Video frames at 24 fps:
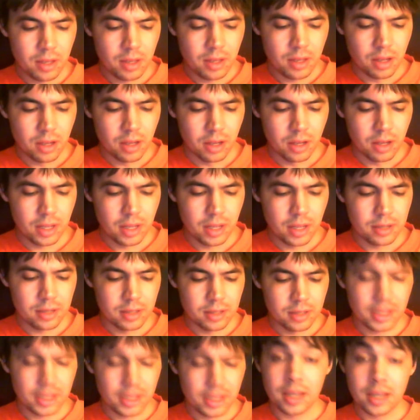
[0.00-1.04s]
And
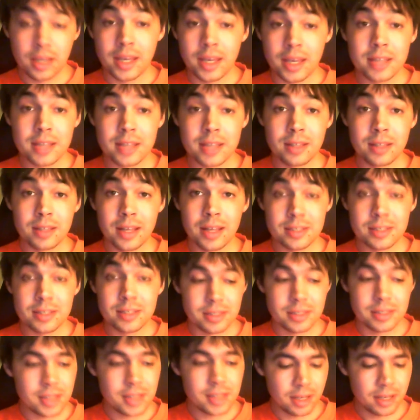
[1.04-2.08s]
King Agesilaus
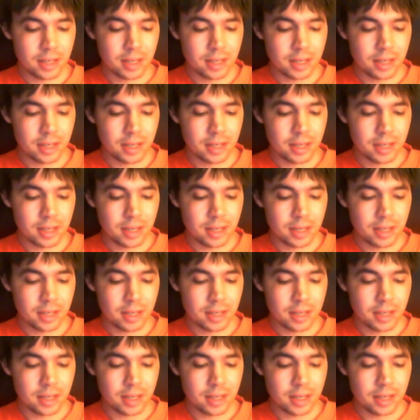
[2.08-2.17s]
II,